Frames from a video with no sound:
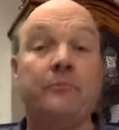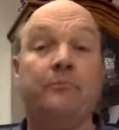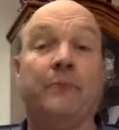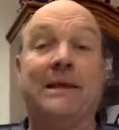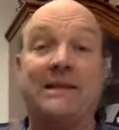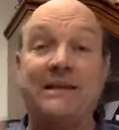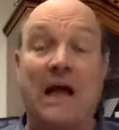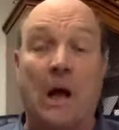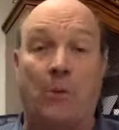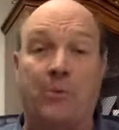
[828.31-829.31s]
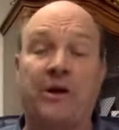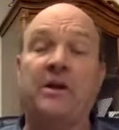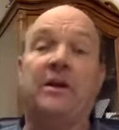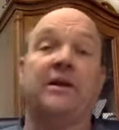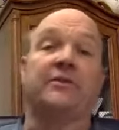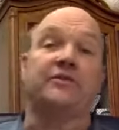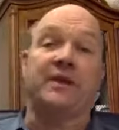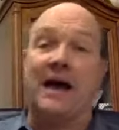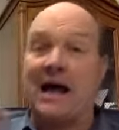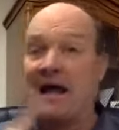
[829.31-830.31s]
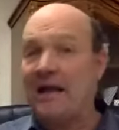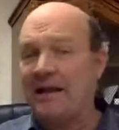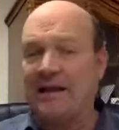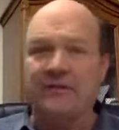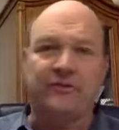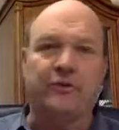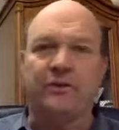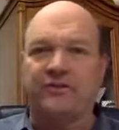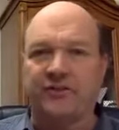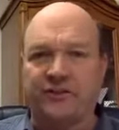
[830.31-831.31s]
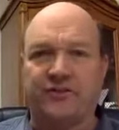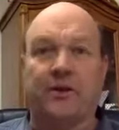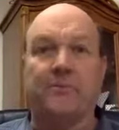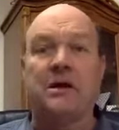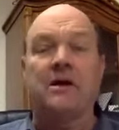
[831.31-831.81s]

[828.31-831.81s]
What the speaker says: But Yelp is tied into the system